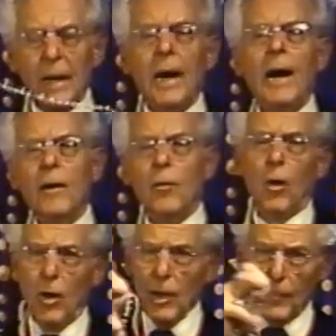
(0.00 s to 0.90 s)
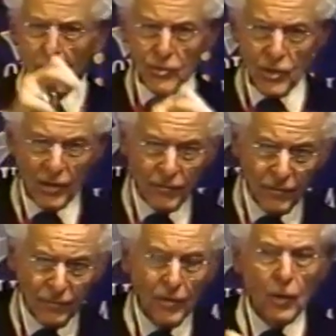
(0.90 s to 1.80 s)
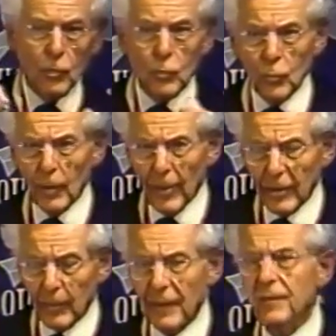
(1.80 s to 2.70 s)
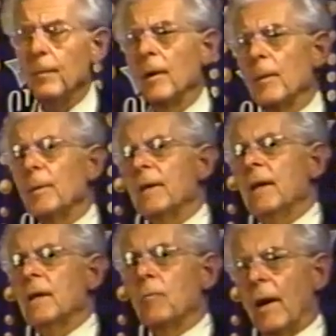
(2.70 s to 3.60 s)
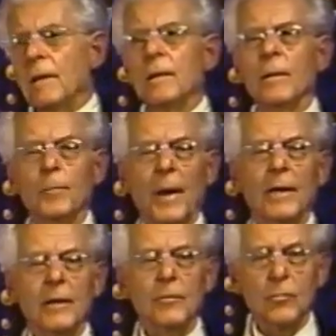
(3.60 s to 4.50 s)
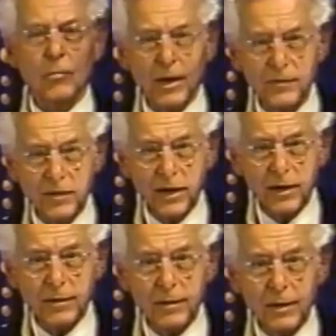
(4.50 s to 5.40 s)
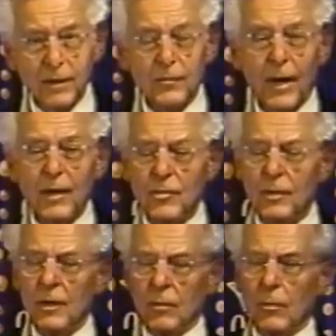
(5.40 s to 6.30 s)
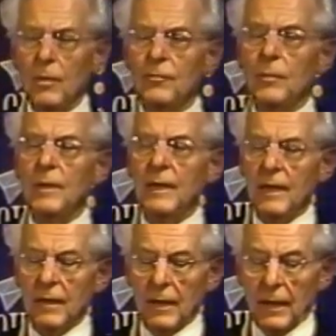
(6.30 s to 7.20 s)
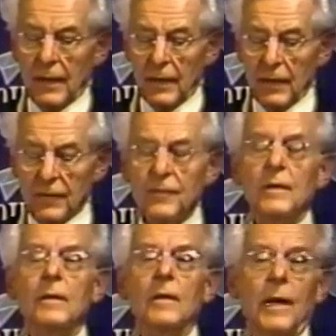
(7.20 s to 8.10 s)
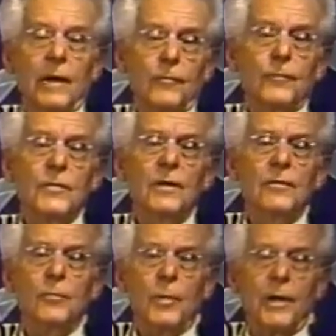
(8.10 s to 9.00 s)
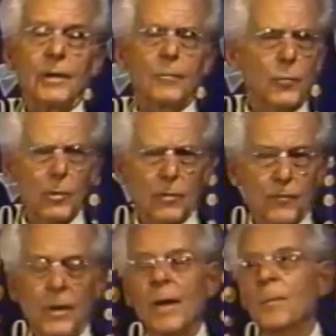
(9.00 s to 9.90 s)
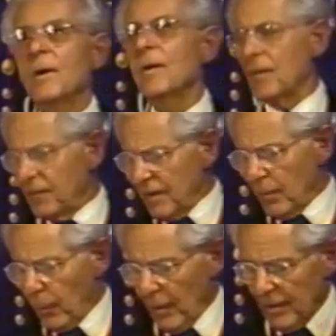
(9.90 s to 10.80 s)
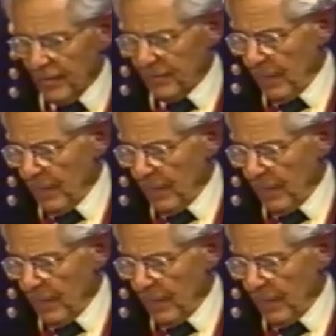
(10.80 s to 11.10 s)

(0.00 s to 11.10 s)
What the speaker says: are all about Jesus, 2 about our Blessed Mother pertaining right back to Christ again. So actually then the Rosary indeed is the life of Jesus prayer. Beautiful. Because you see, the point is,